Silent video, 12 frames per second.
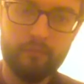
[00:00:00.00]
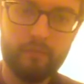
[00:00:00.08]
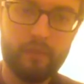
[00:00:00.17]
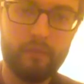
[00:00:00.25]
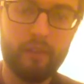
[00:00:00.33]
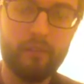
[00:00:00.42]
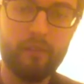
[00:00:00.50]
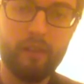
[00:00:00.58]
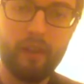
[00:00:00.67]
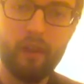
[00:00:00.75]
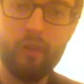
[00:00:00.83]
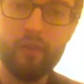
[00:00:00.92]
you might do
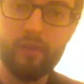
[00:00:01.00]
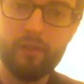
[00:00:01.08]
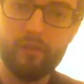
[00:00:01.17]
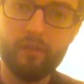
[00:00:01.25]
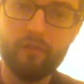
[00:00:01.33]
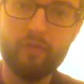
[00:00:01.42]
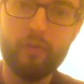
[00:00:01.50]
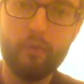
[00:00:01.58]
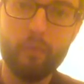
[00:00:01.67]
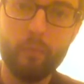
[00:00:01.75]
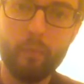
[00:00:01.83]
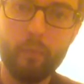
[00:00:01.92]
that, or just do the full
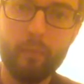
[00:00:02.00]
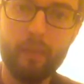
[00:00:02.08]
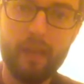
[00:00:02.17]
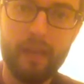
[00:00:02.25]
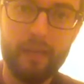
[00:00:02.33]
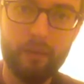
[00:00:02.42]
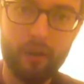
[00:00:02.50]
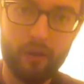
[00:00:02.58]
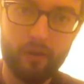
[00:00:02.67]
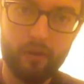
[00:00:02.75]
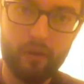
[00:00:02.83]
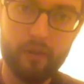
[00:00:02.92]
A bar
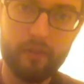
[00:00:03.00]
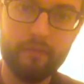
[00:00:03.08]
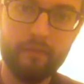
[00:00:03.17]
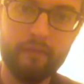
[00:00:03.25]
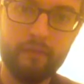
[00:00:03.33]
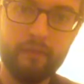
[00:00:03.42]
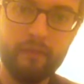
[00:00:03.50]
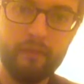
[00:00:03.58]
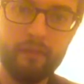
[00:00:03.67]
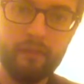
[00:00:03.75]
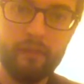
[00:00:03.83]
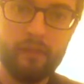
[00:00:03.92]
chord.
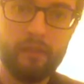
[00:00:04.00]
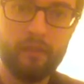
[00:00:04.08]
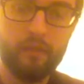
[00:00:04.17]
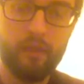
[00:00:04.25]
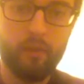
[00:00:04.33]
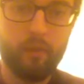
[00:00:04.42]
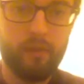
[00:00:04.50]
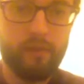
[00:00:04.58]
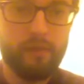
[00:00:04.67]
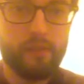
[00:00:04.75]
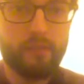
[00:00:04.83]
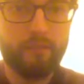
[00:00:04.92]
So you do that
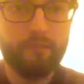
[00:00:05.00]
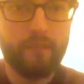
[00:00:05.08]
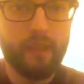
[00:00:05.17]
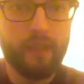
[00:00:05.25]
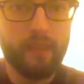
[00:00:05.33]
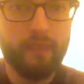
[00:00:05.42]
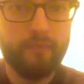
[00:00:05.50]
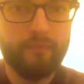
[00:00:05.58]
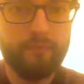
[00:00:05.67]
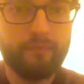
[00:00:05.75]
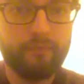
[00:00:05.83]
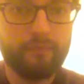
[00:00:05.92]
once, A,
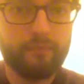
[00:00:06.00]
and